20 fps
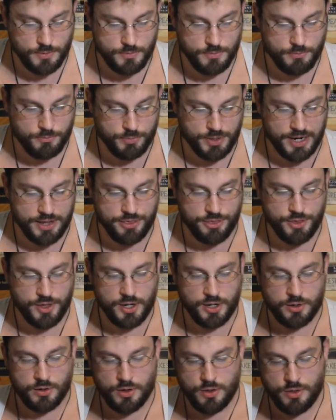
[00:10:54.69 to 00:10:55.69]
but I
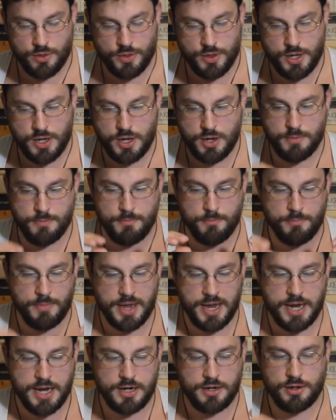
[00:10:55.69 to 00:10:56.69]
think the
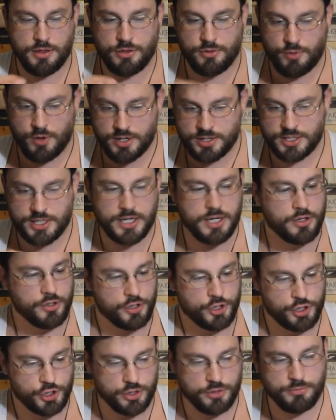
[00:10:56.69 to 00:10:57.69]
main thrust here
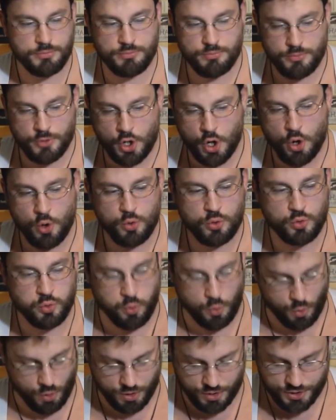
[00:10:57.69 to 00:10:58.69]
should go
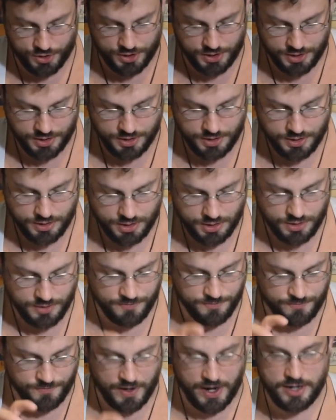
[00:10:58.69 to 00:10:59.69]
towards the
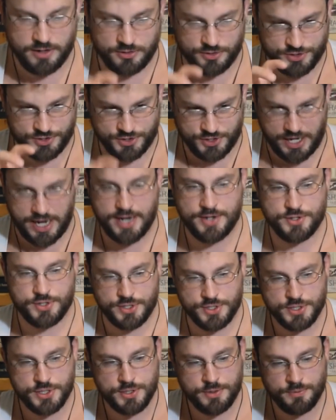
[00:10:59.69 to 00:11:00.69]
final
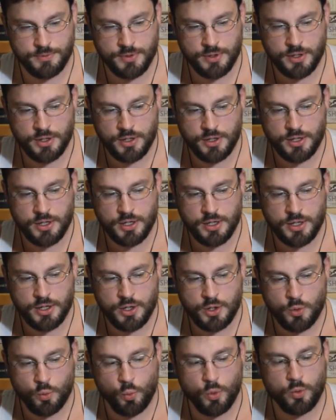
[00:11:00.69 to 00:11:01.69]
stanzas,
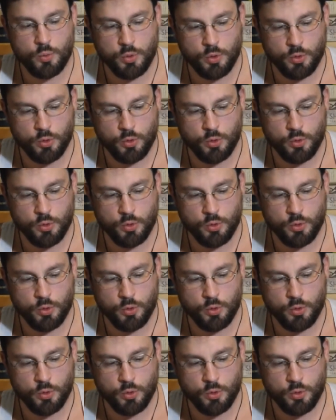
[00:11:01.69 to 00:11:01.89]
when we're